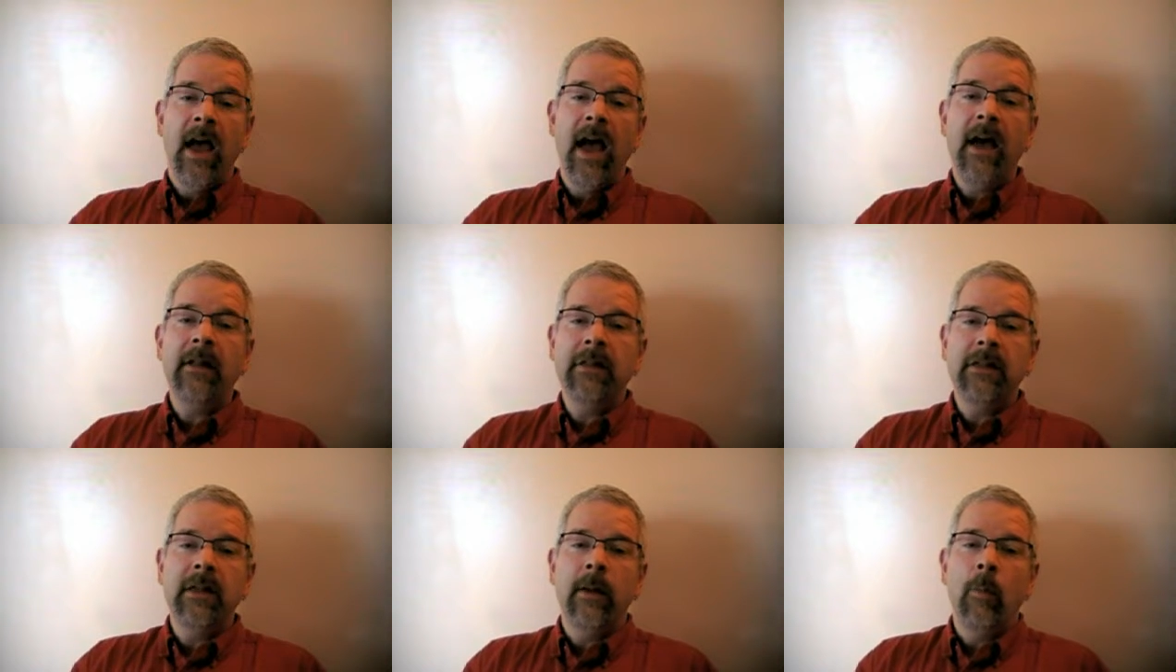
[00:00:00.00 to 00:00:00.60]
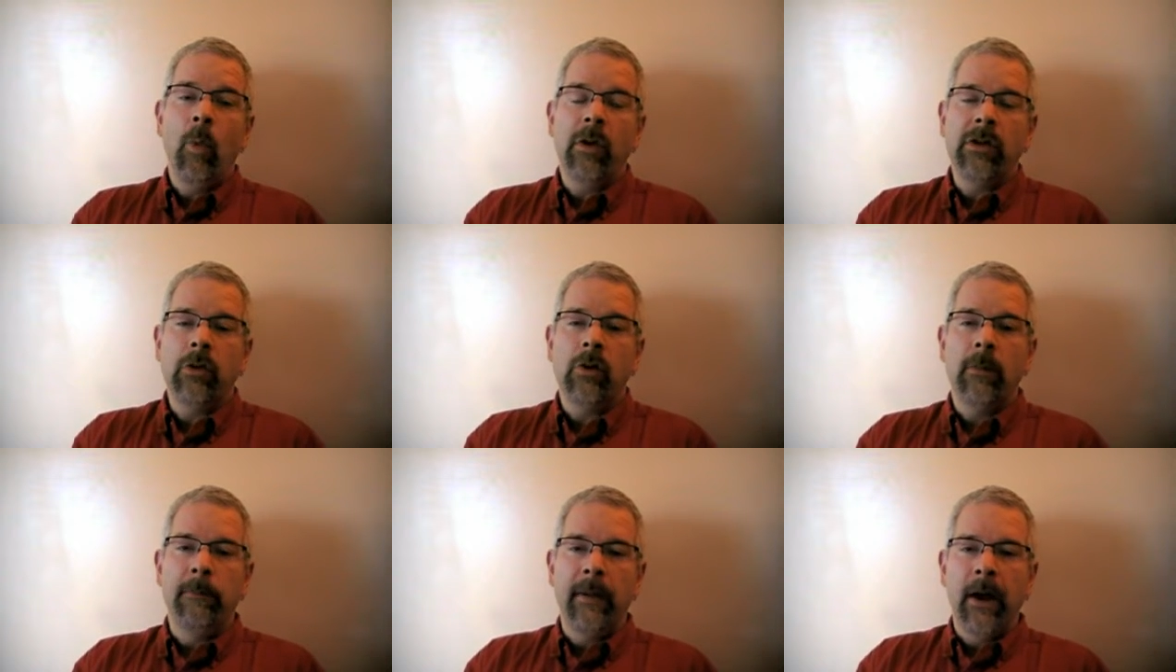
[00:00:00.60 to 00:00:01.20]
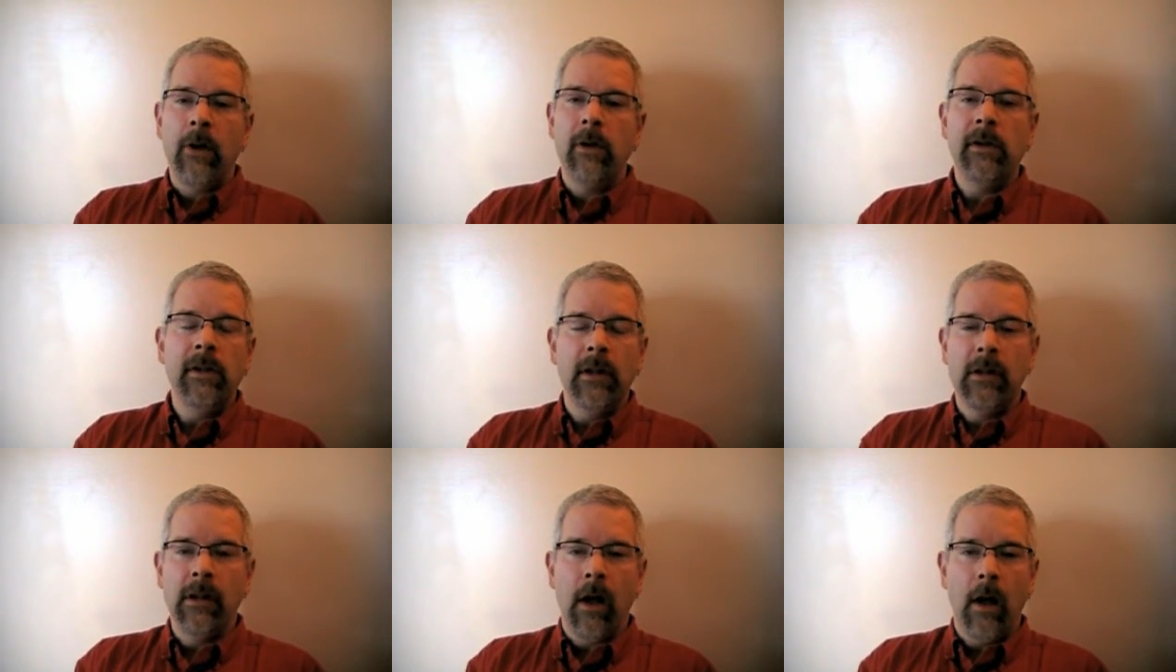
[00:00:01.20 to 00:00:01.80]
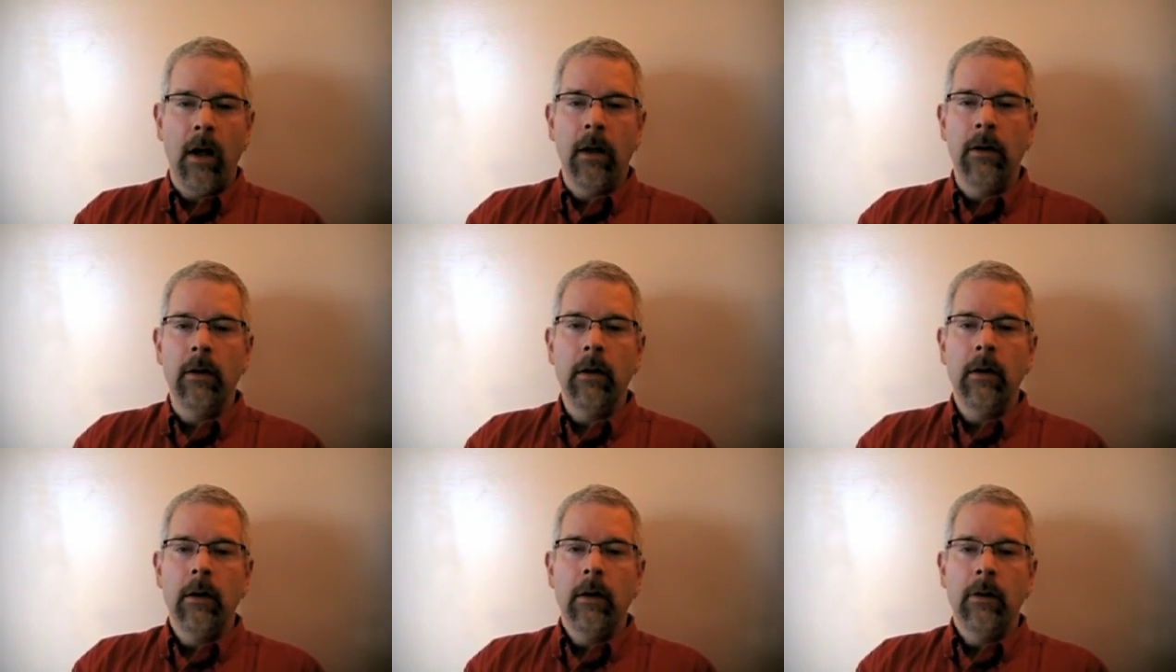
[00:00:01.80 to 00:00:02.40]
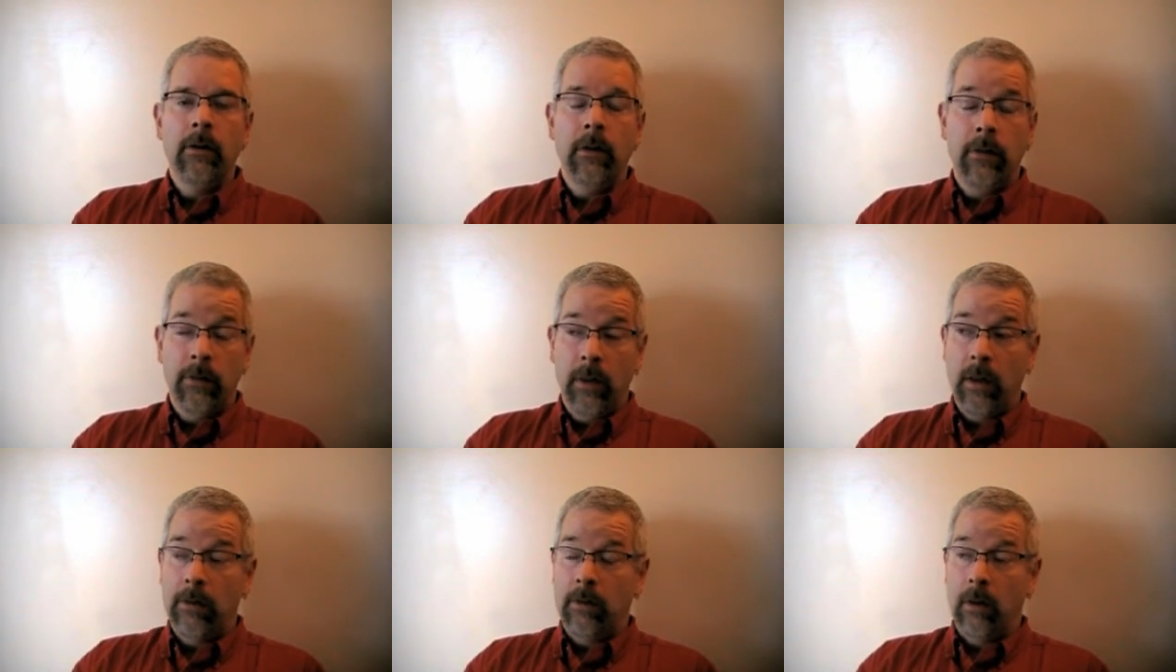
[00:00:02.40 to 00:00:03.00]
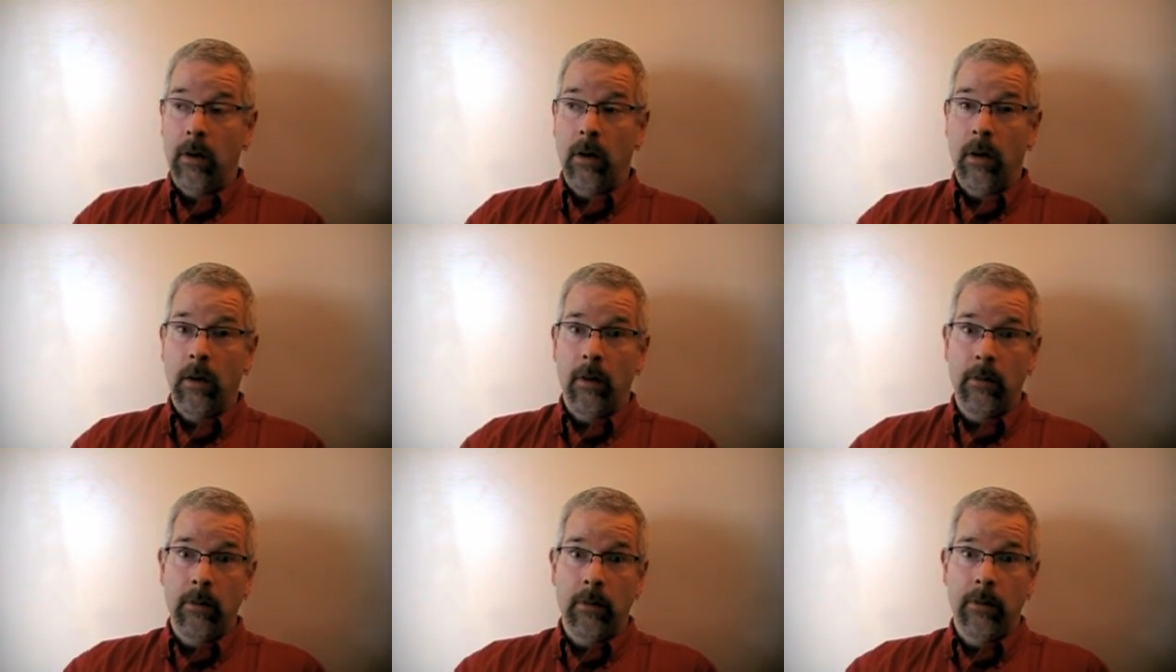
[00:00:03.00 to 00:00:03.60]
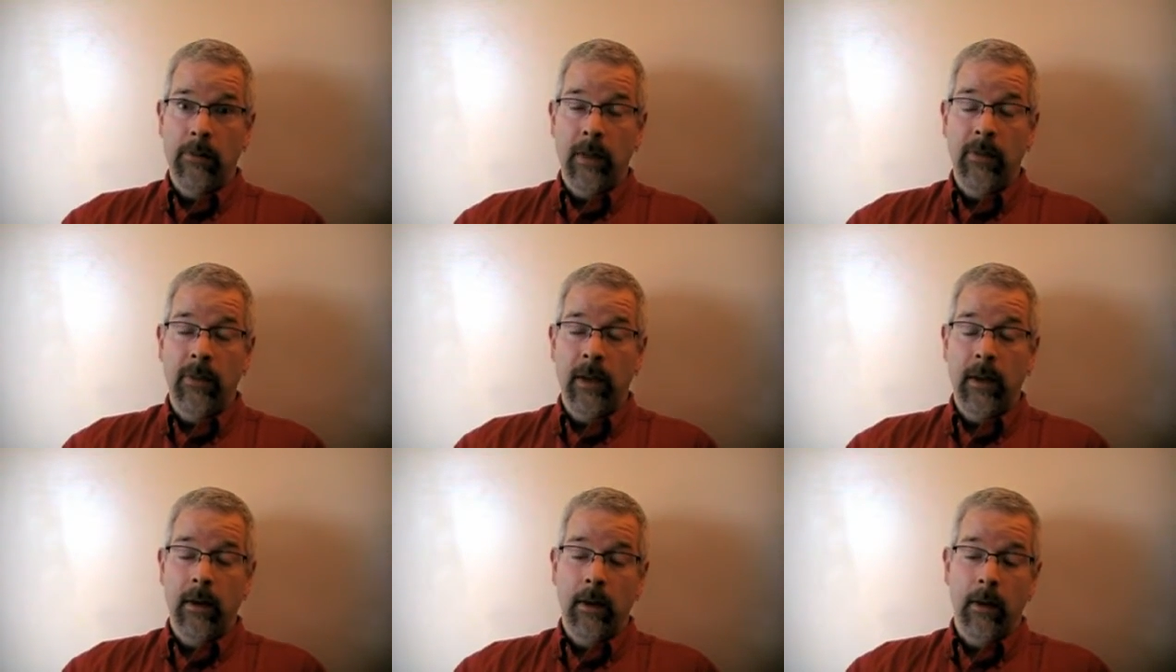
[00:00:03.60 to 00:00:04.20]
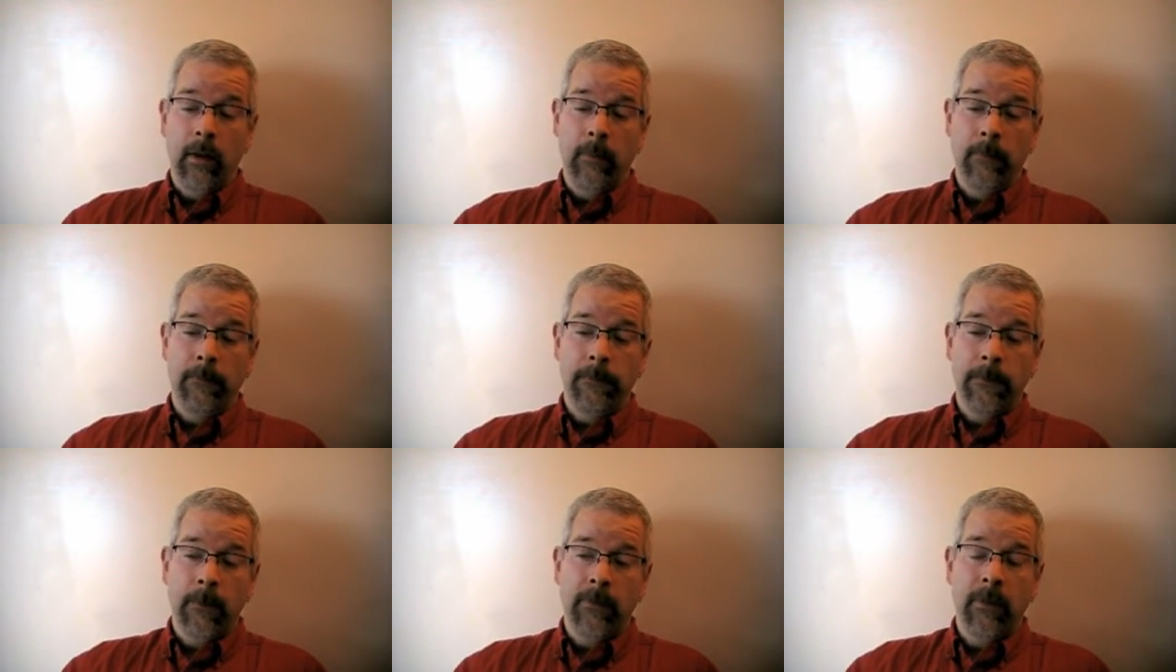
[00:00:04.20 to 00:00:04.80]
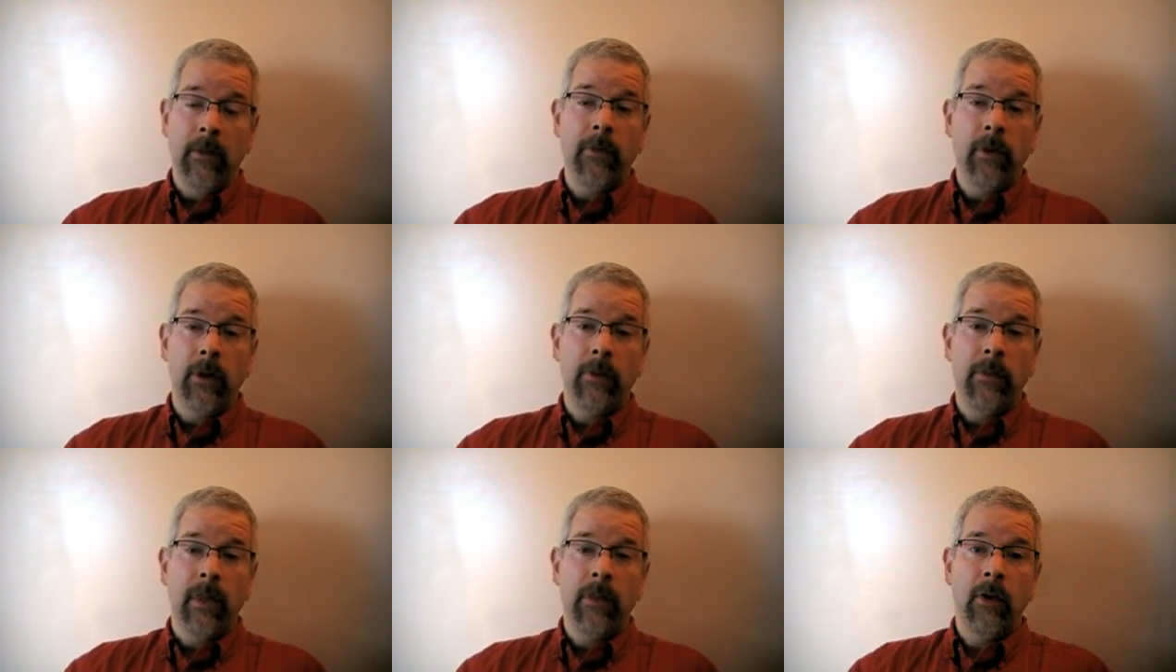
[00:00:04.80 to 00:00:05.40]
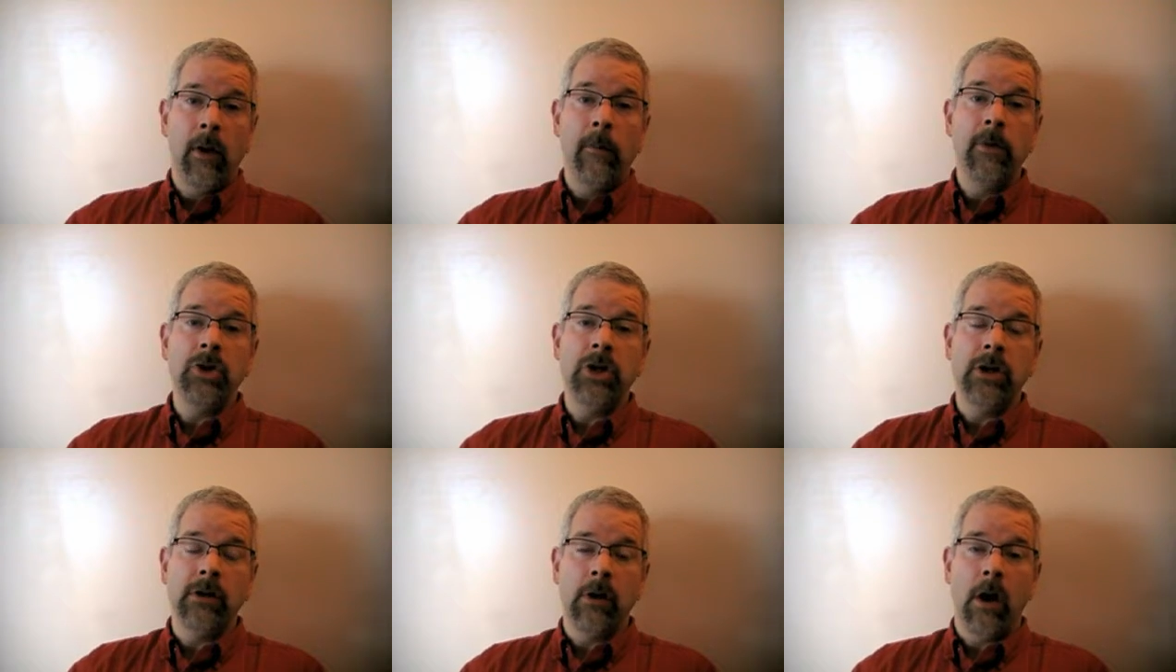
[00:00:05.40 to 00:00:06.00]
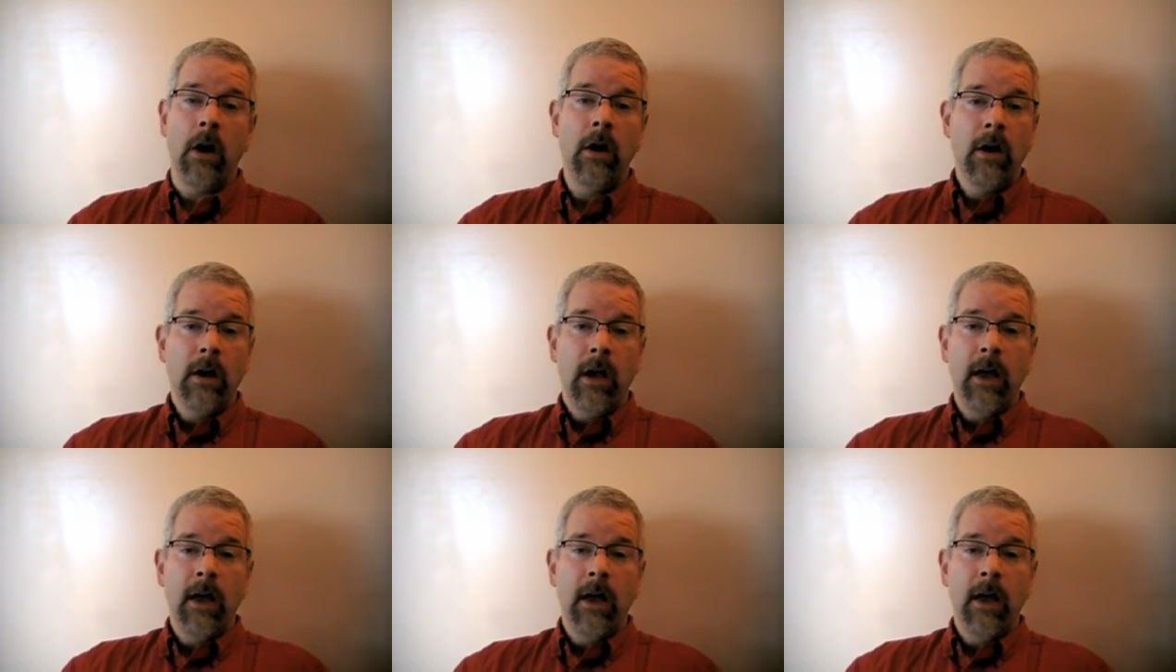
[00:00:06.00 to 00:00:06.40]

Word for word: Ask them what sort of bearing design that that uh, that they um, that, that that their machines are,